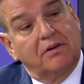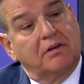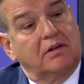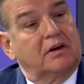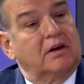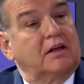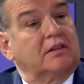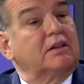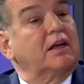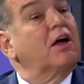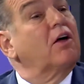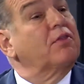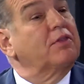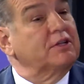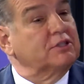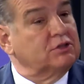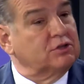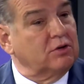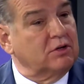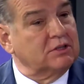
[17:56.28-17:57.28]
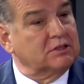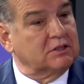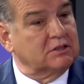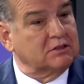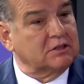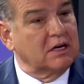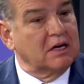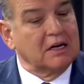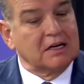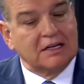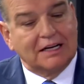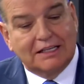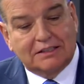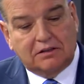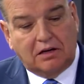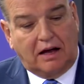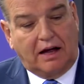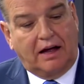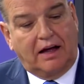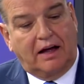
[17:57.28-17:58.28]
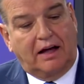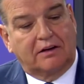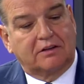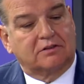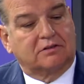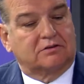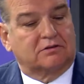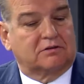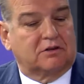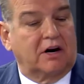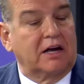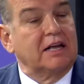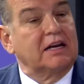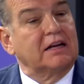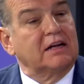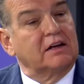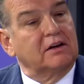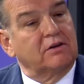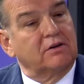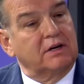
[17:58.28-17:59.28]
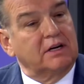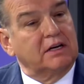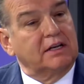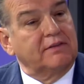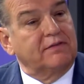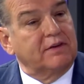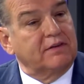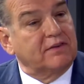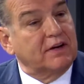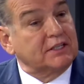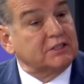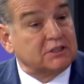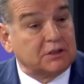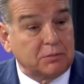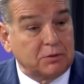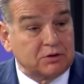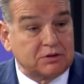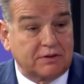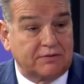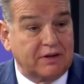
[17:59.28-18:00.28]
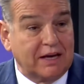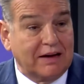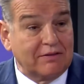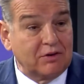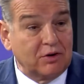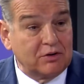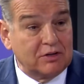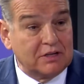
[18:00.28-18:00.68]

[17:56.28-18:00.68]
not the healthiest choices. It's try eating green leafy vegetables if you have no